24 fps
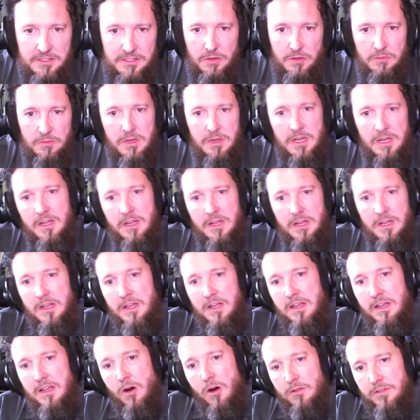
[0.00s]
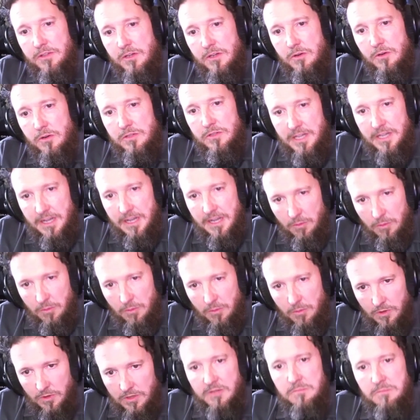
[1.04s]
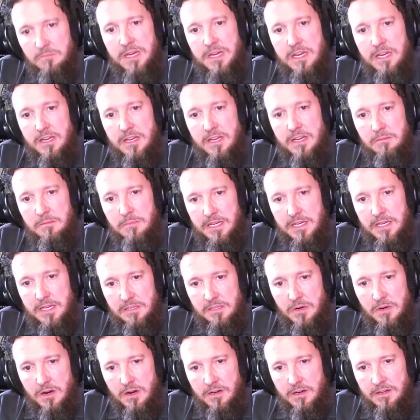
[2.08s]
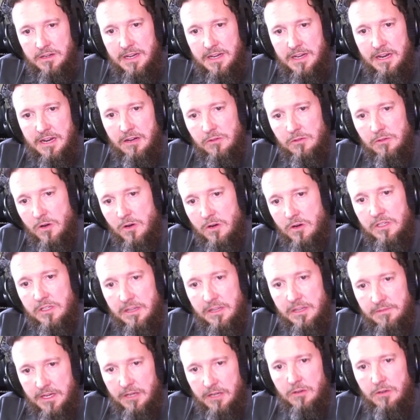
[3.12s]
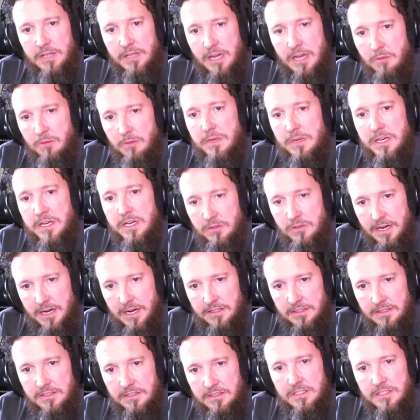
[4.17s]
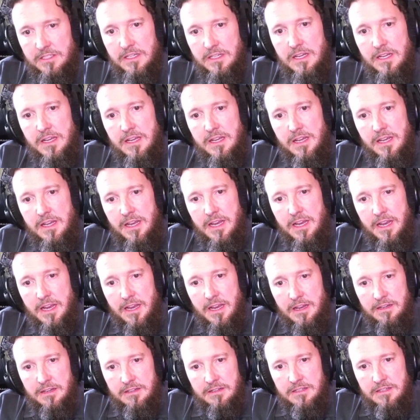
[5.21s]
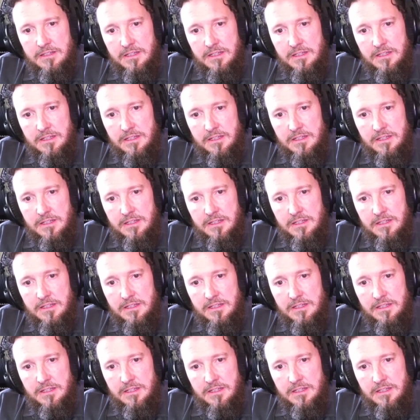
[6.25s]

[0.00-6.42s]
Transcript: So all the nodes in the network are competing based upon how long they've held how many dragons, and